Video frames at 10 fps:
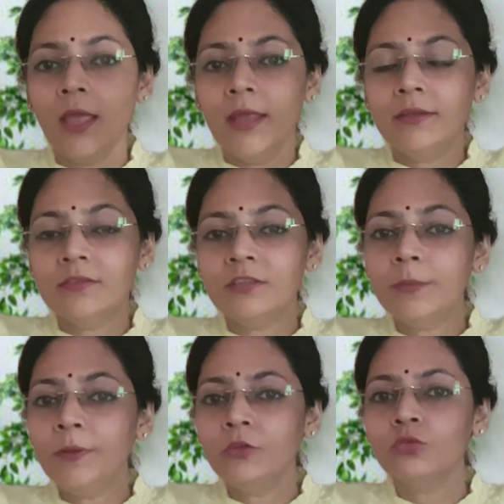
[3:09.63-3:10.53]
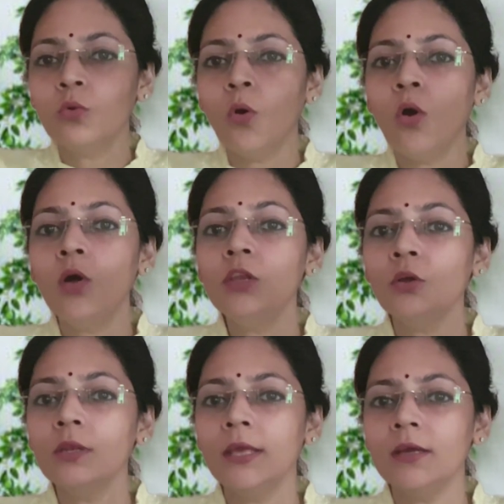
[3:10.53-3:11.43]
it is seeping through all
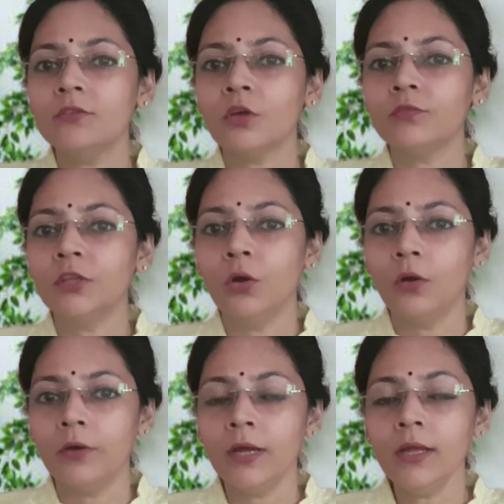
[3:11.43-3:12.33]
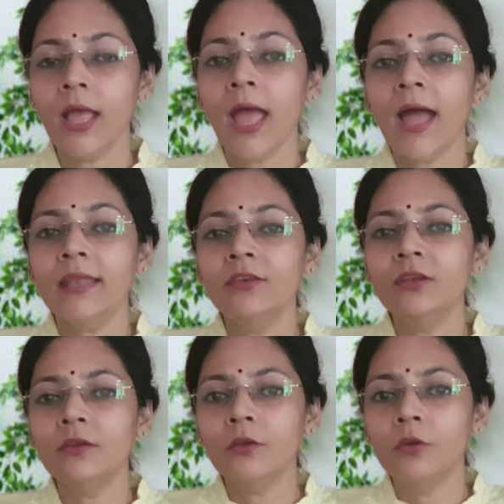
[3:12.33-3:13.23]
your layers of the aura and
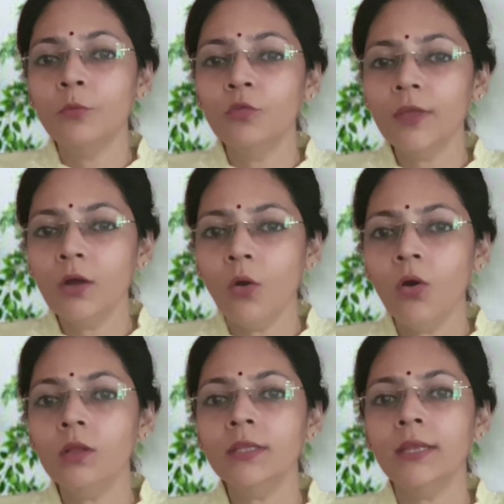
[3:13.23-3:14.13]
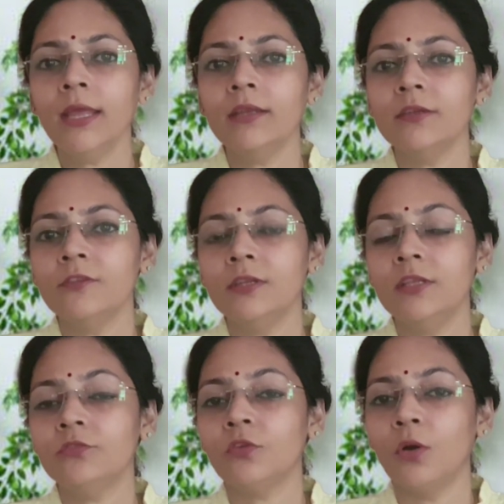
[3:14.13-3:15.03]
removing all the
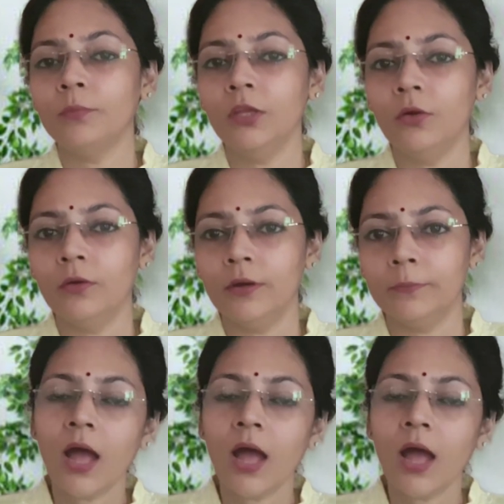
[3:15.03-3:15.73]
negativities from the aura.